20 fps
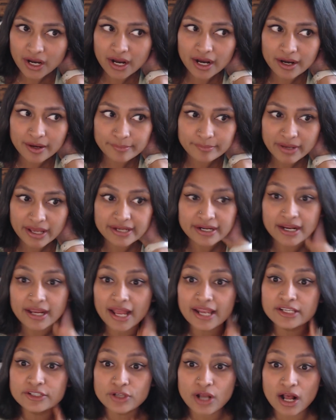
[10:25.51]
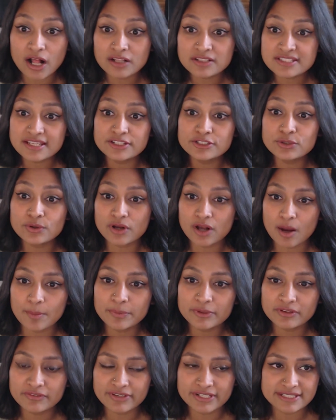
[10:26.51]
And I'll send you a
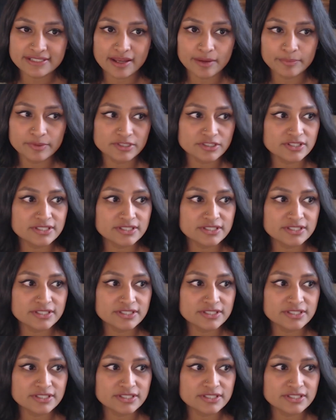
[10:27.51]
couple of examples